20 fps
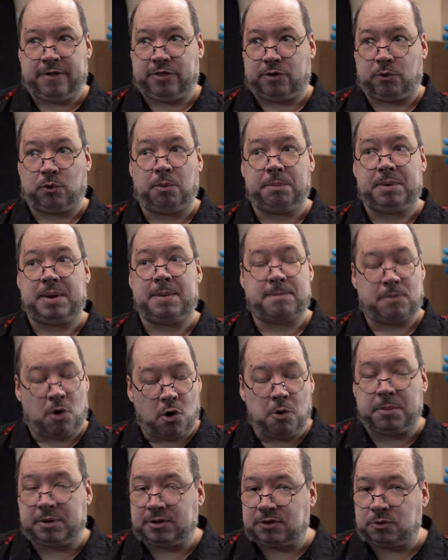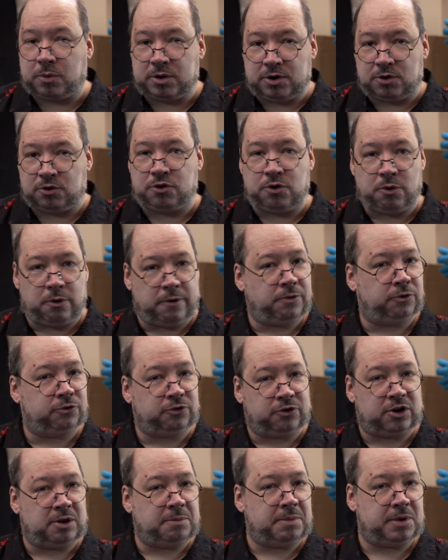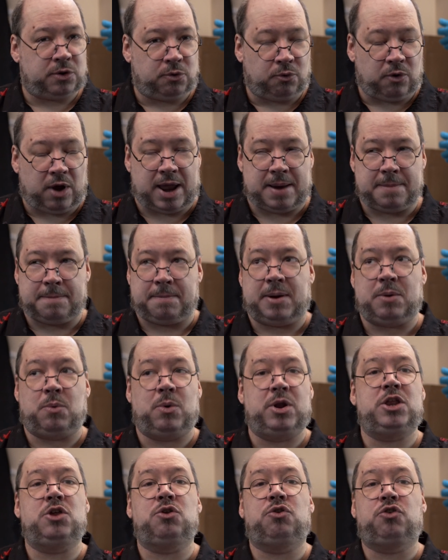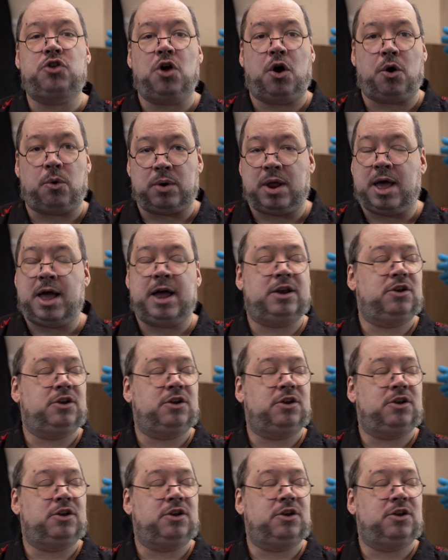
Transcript: There will be moments when you do, and those are going to be great, but when you don't